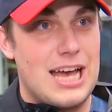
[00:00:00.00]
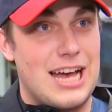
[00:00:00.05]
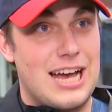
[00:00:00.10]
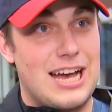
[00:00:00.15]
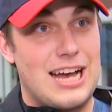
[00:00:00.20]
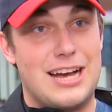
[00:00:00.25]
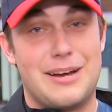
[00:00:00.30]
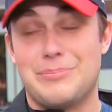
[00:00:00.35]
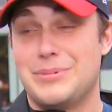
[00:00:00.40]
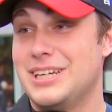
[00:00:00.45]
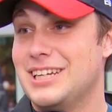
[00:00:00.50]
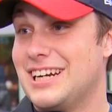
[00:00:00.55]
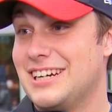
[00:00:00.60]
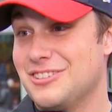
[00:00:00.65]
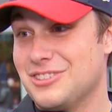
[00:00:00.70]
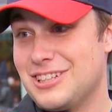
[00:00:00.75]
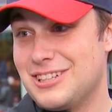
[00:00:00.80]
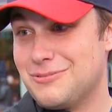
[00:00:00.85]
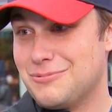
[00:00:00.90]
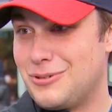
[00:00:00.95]
That. I mean,
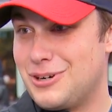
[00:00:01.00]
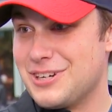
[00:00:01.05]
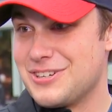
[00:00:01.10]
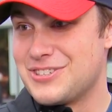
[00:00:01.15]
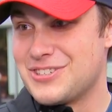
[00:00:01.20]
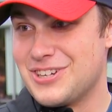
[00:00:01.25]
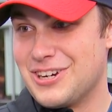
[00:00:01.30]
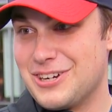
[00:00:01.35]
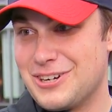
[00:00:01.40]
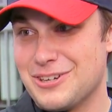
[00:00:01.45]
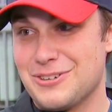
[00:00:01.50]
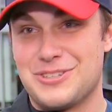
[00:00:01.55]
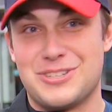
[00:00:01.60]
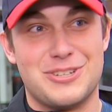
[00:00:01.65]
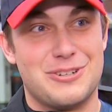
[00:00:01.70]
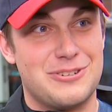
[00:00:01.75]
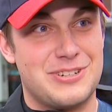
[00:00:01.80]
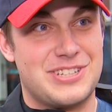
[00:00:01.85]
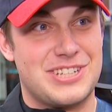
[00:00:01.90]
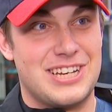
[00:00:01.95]
I love Juan Soto,
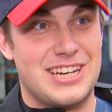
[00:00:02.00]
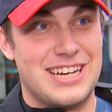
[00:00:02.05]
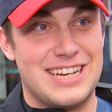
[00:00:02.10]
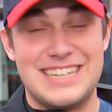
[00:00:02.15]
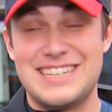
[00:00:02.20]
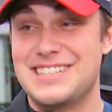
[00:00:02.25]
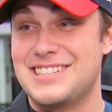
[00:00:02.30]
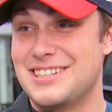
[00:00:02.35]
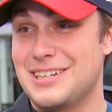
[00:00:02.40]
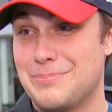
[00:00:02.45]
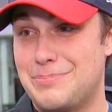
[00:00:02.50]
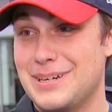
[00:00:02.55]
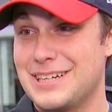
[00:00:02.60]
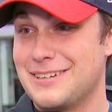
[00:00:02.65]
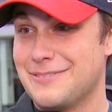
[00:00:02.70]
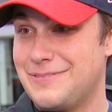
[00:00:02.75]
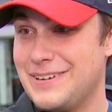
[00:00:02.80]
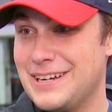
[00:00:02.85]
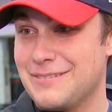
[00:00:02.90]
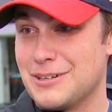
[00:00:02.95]
so it's uh, easy to
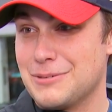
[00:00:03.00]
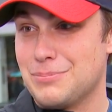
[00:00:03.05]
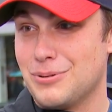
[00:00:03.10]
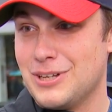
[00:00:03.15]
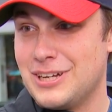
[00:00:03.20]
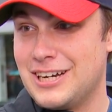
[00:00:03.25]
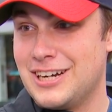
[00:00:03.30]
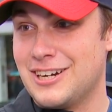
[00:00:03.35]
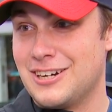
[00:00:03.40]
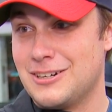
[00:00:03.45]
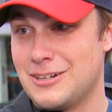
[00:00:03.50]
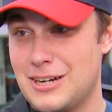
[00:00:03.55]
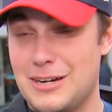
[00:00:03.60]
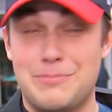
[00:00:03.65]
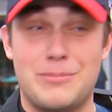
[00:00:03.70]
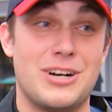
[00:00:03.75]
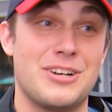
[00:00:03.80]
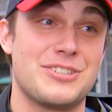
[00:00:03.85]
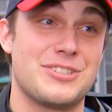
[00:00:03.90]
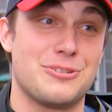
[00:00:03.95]
pick a favorite player.
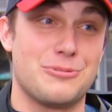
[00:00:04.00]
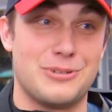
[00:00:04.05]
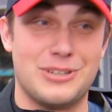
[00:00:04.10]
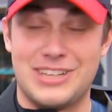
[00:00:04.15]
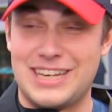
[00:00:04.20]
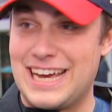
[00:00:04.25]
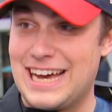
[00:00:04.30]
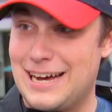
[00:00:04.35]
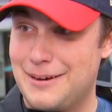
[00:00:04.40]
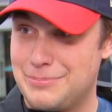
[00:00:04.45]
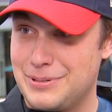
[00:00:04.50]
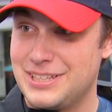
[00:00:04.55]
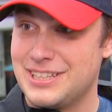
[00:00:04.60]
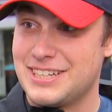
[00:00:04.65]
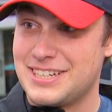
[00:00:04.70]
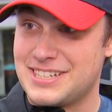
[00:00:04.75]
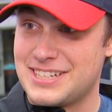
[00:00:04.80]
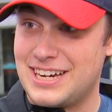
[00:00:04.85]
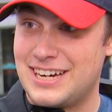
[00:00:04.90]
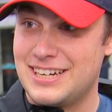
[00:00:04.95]
I'm also really
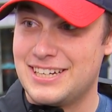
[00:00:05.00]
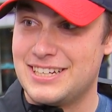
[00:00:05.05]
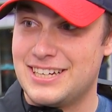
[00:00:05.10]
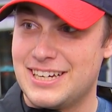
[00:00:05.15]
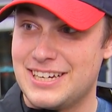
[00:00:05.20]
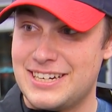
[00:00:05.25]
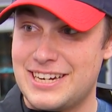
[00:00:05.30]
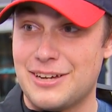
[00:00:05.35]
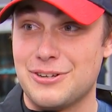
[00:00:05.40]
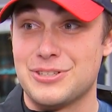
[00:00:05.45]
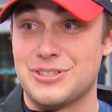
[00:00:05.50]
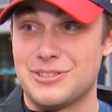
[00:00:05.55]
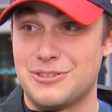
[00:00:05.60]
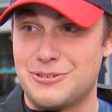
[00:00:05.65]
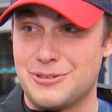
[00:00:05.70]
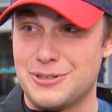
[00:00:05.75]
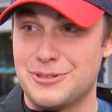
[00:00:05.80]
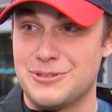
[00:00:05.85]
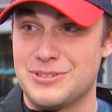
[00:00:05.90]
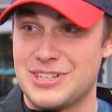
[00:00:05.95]
happy they signed uh,
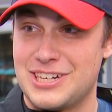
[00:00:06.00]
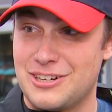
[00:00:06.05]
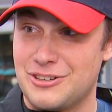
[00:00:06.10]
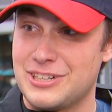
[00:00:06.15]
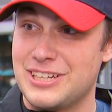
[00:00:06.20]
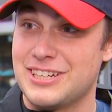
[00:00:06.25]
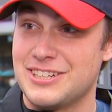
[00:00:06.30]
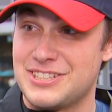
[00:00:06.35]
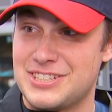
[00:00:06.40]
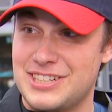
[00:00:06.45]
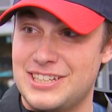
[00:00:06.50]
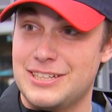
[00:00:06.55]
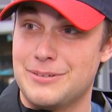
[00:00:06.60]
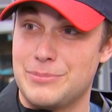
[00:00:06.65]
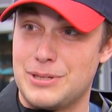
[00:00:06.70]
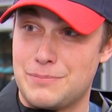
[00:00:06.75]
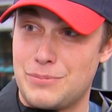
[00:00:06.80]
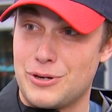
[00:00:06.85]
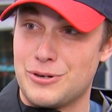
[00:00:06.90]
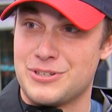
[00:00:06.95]
Nelson Cruz, and I'll get to see
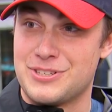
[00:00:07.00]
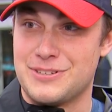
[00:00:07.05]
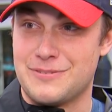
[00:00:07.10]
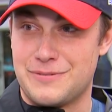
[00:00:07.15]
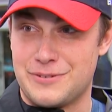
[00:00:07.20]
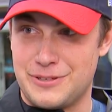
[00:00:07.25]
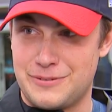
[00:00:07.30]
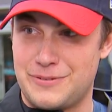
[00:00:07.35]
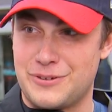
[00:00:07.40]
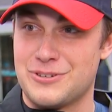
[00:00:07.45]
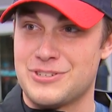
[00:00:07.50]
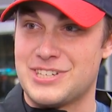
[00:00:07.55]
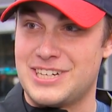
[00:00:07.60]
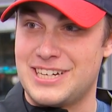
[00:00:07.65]
him in person for the first